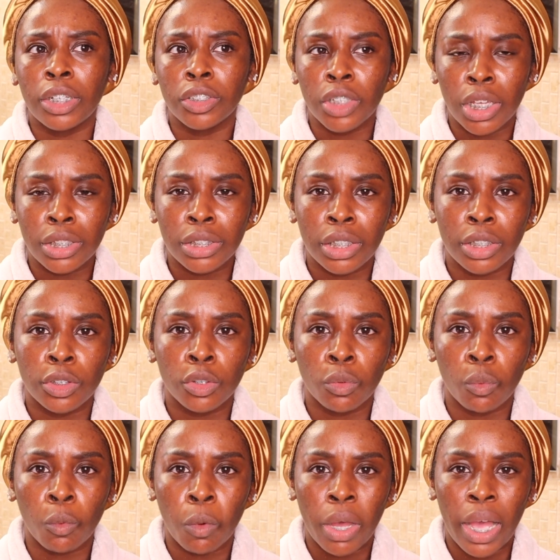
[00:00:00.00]

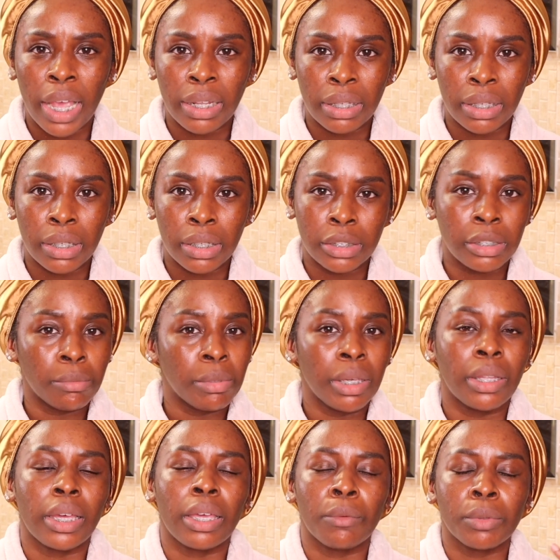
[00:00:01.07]
adjusting to what I needed it to
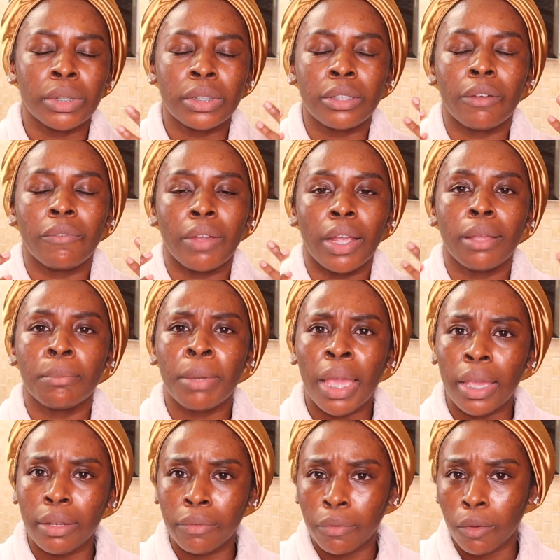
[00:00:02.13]
be. Like it was still very
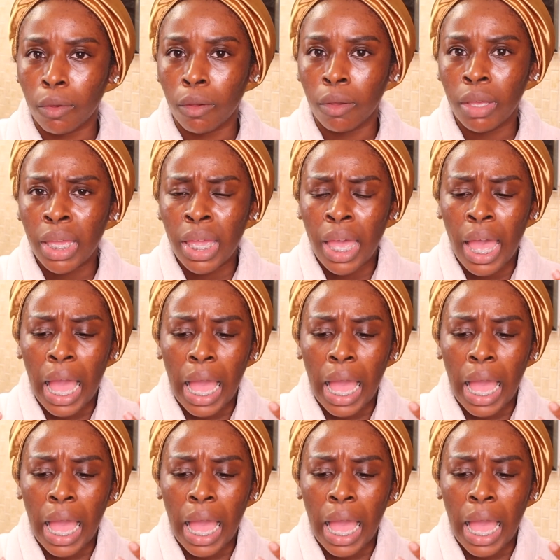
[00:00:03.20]
painful.